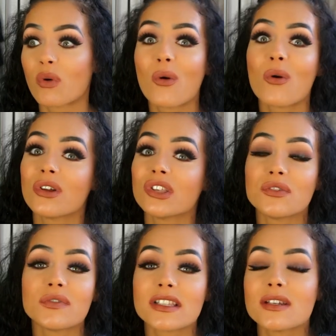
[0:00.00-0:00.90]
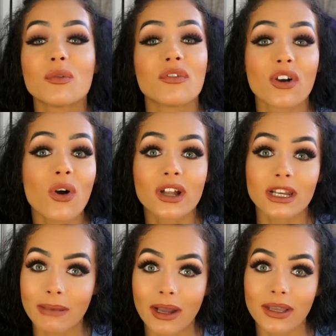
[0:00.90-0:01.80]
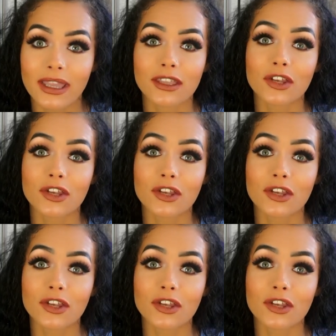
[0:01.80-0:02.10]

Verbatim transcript: or you've still forgotten about it,